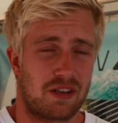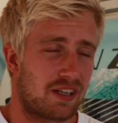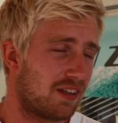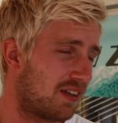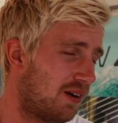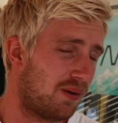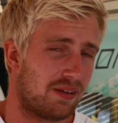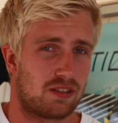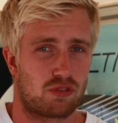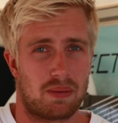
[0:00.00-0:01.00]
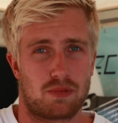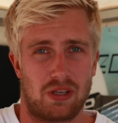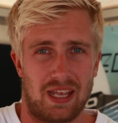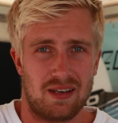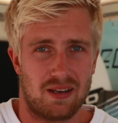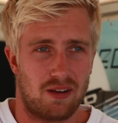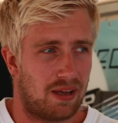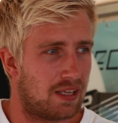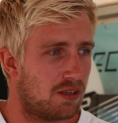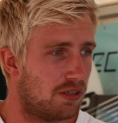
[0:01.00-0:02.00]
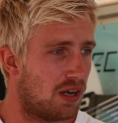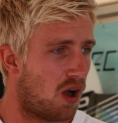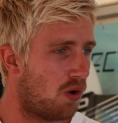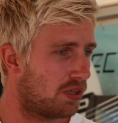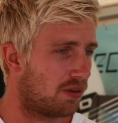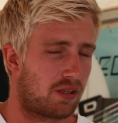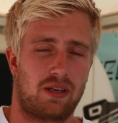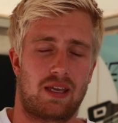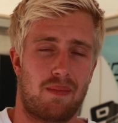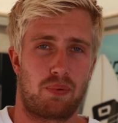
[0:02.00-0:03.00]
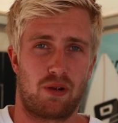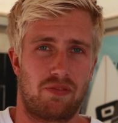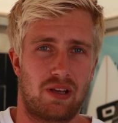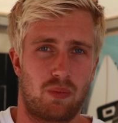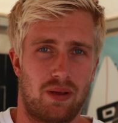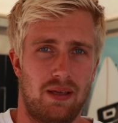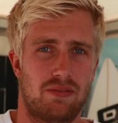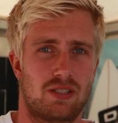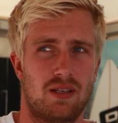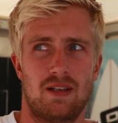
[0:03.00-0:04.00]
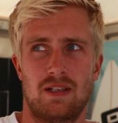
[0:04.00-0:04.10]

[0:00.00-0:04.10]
you're going to go on a trip to Indo and you know you're going to get perfect waves,